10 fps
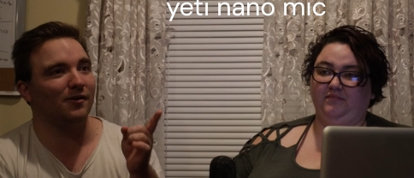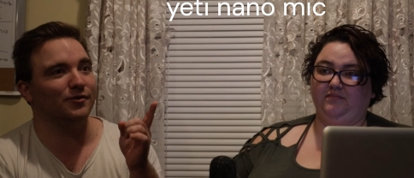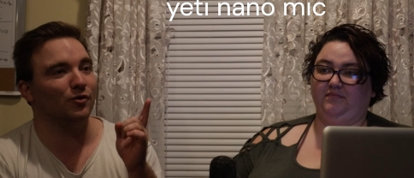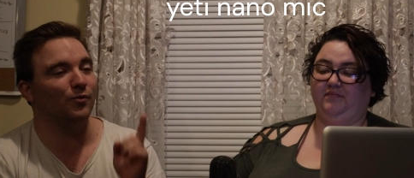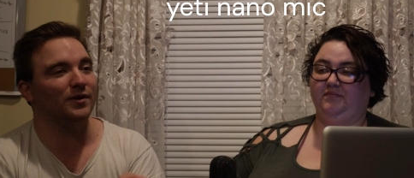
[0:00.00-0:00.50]
Speaker 1: on
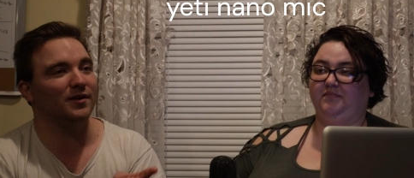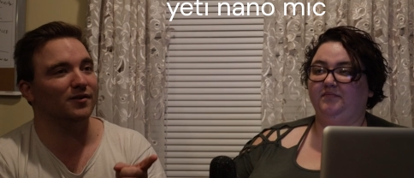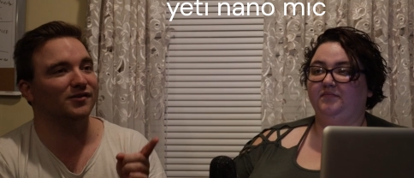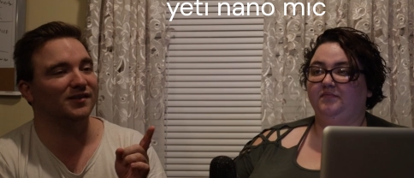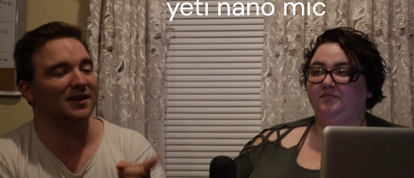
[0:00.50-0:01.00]
your
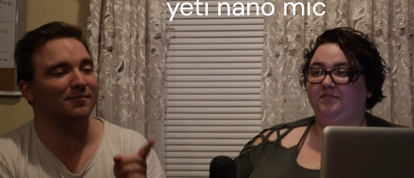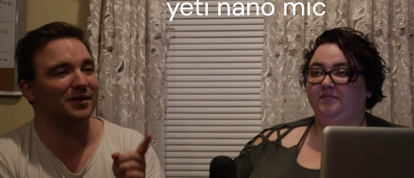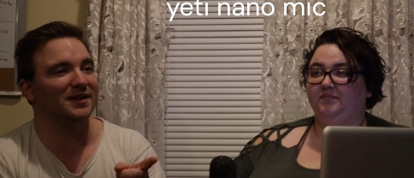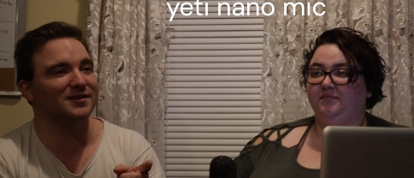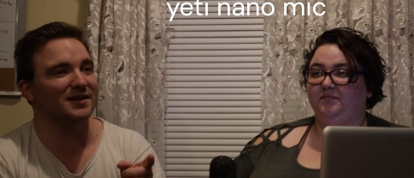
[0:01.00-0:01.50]
Windows 10
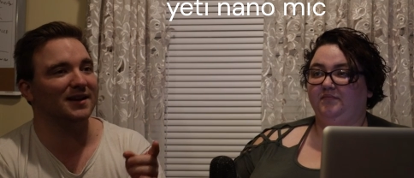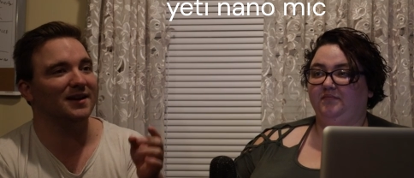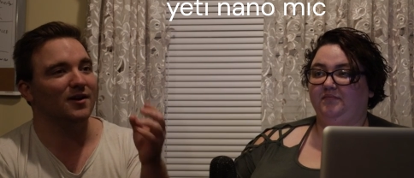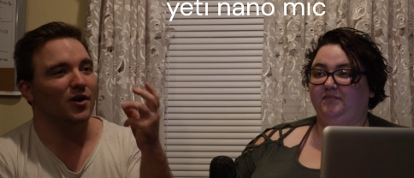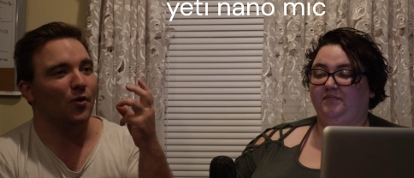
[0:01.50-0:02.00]
PC,
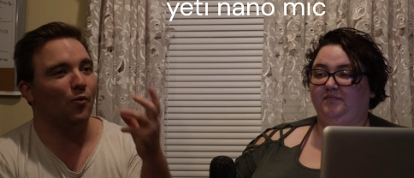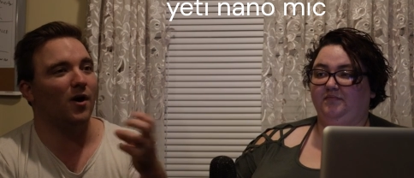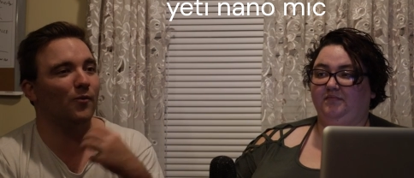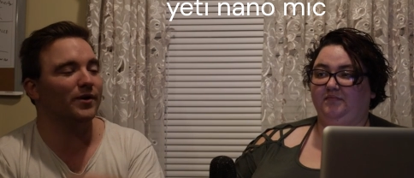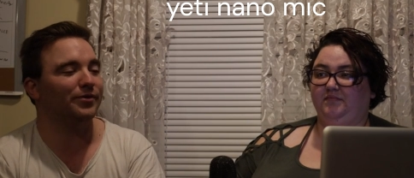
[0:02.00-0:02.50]

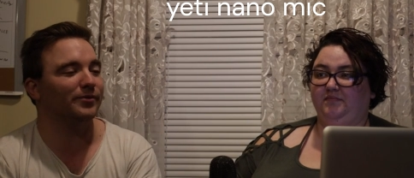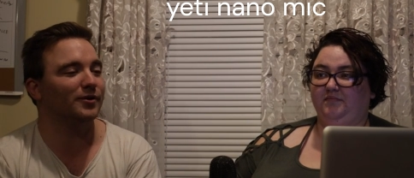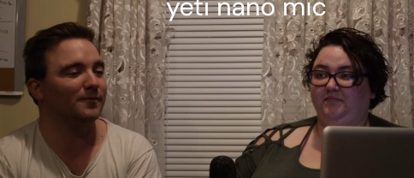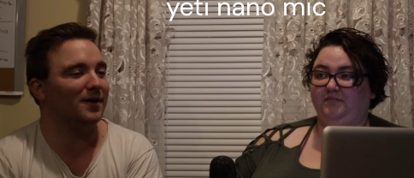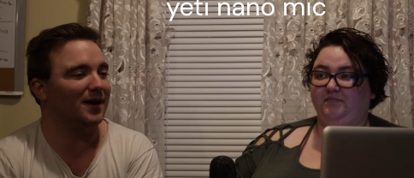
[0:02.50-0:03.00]
what went through
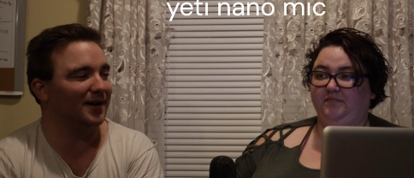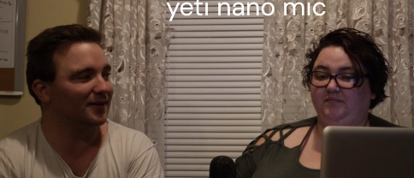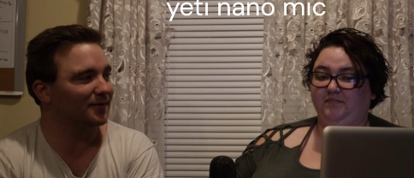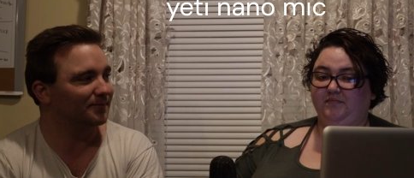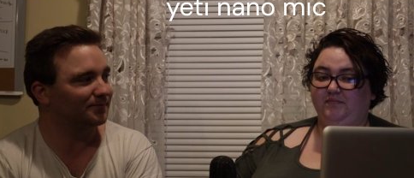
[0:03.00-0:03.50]
your
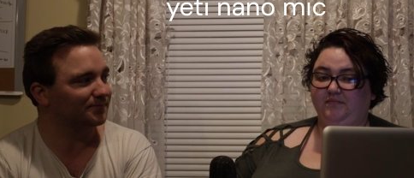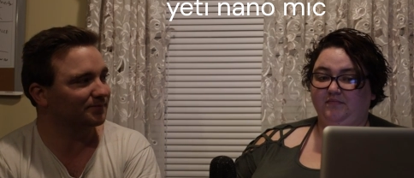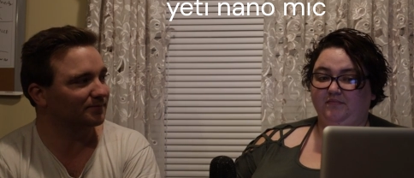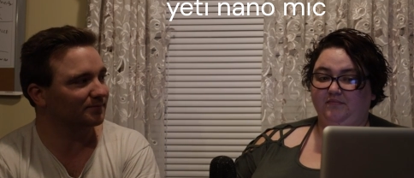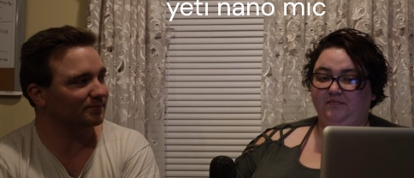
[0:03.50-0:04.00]
mind?
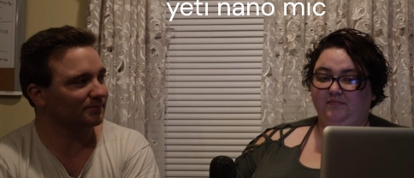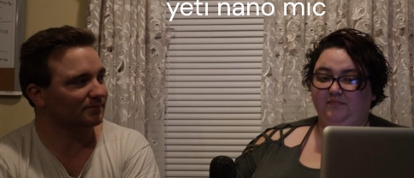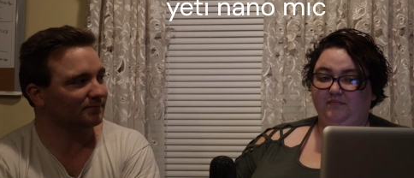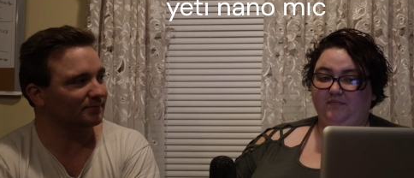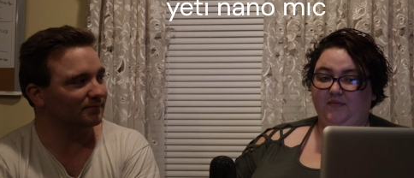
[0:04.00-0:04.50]

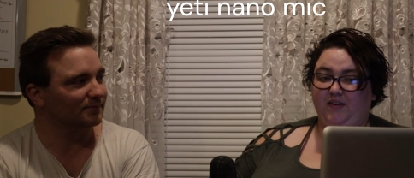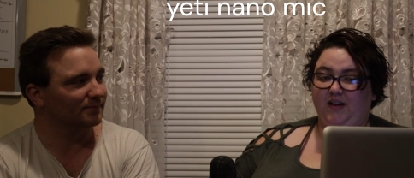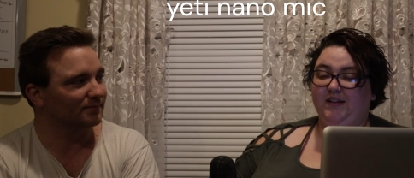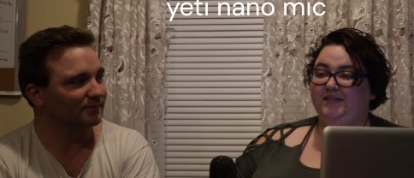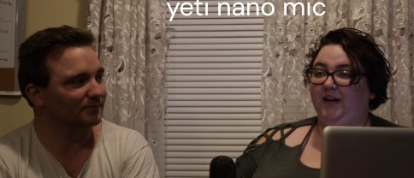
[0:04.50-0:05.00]

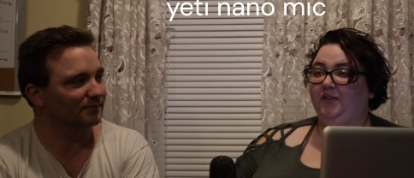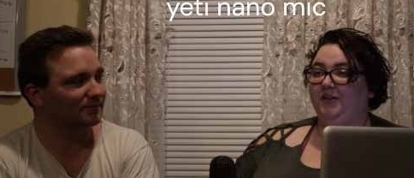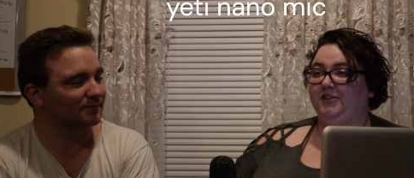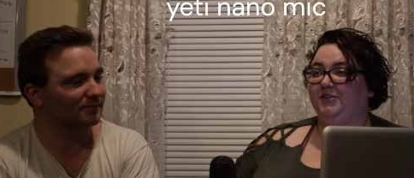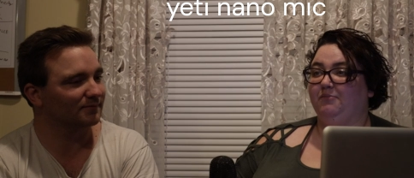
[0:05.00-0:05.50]
Speaker 2: It
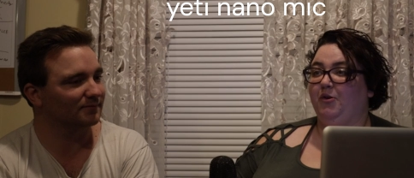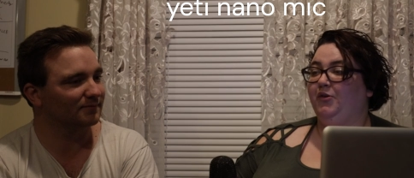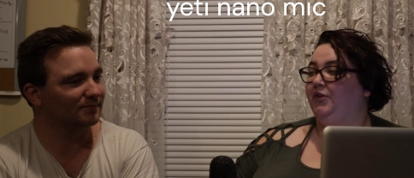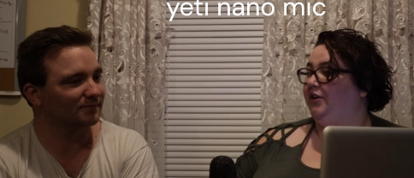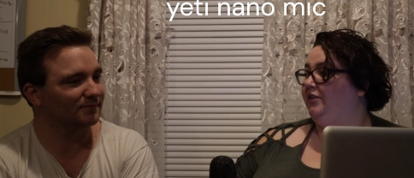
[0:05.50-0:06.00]
sounded
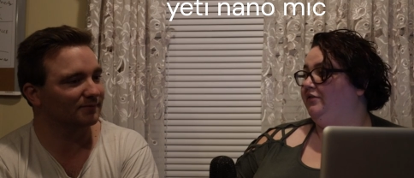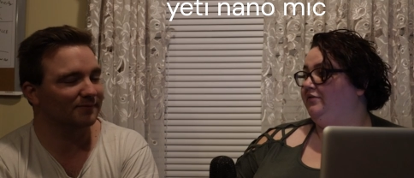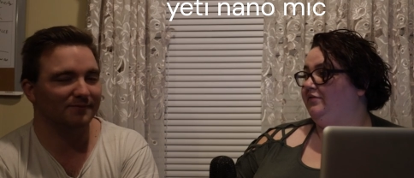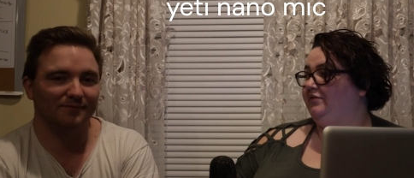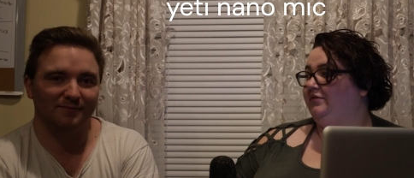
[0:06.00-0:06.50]
smoother.
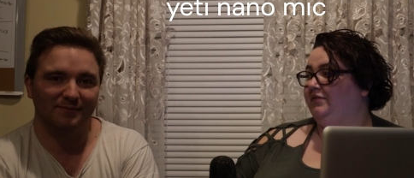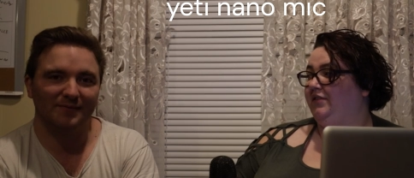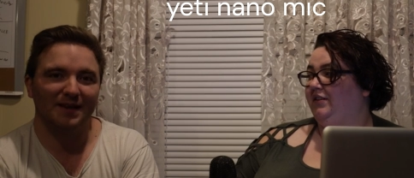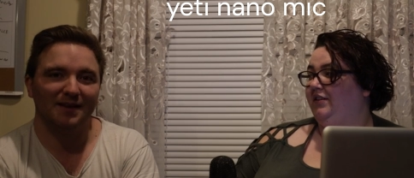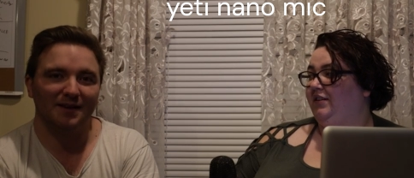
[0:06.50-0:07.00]

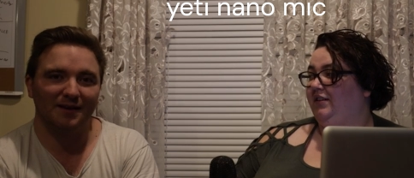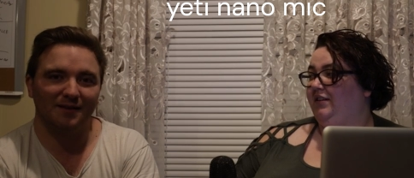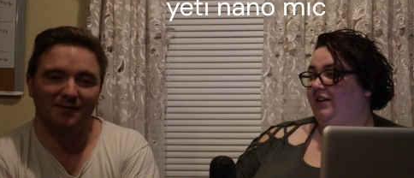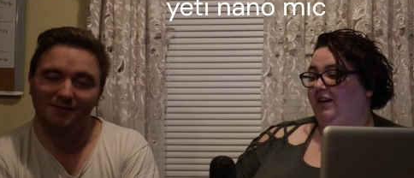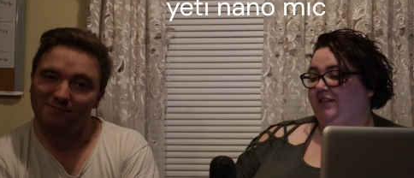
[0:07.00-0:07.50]

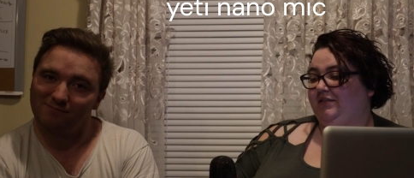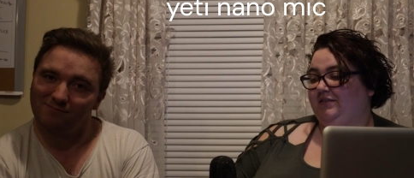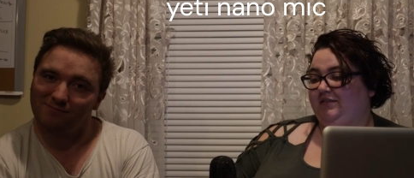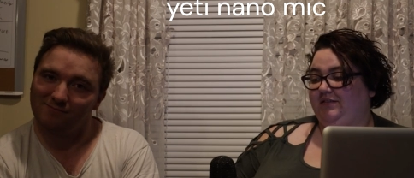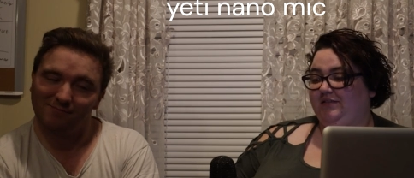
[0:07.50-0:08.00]

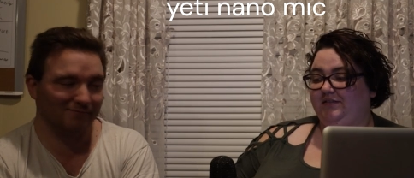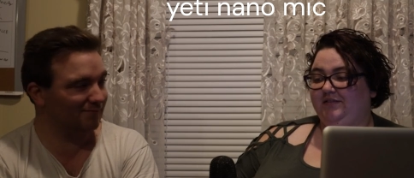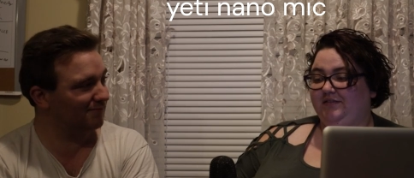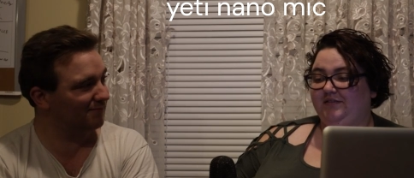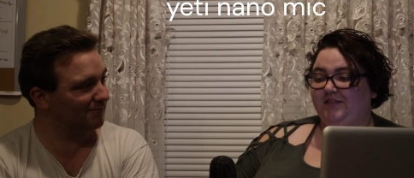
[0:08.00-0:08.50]

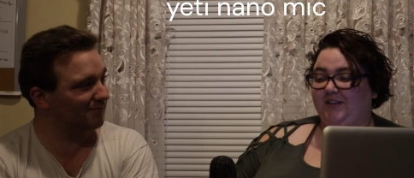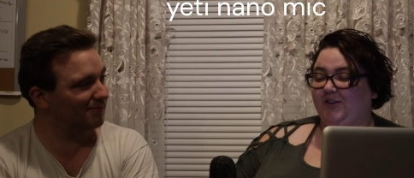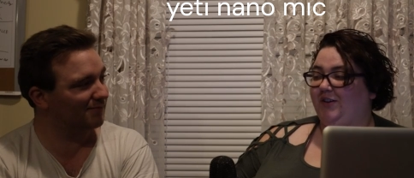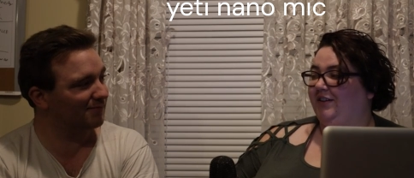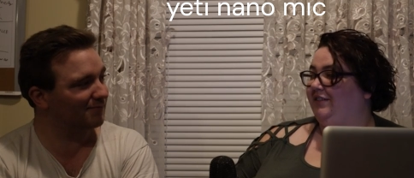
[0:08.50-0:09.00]
That's
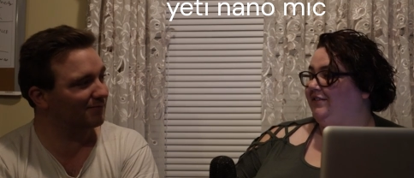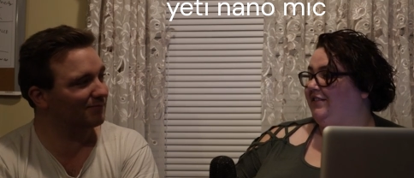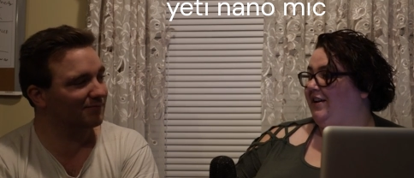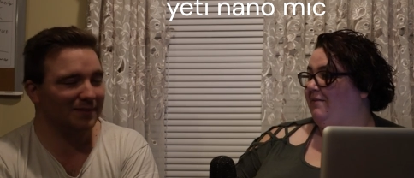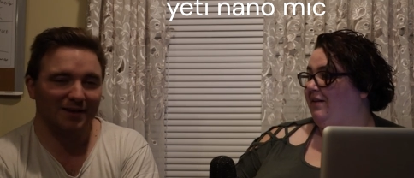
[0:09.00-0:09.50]
all I can
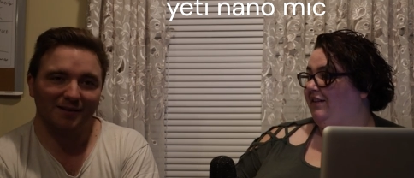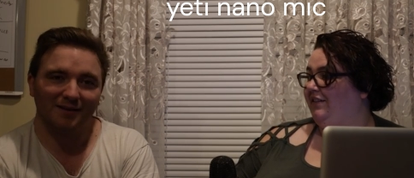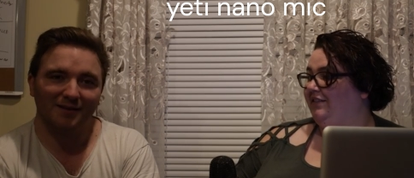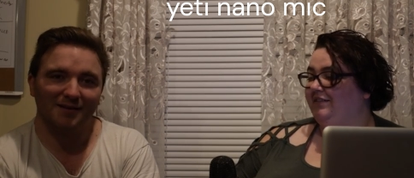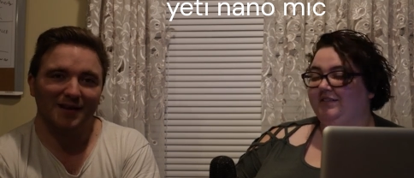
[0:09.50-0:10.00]
say about it.
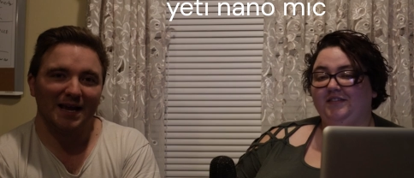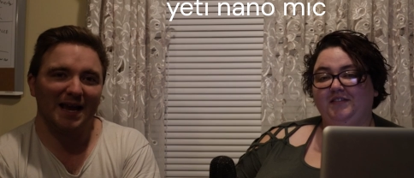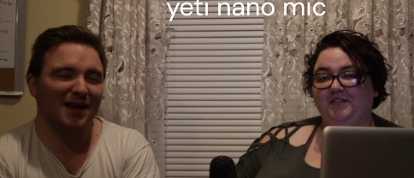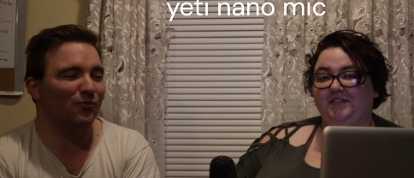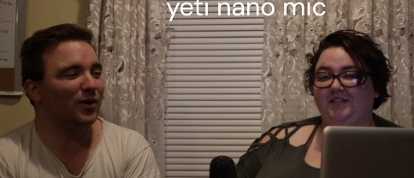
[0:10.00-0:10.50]

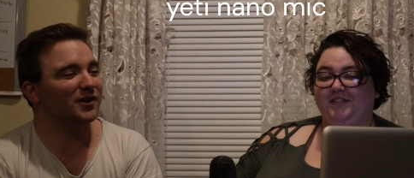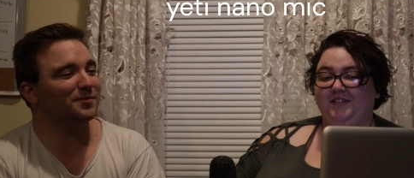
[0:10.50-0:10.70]
Speaker 1: And what has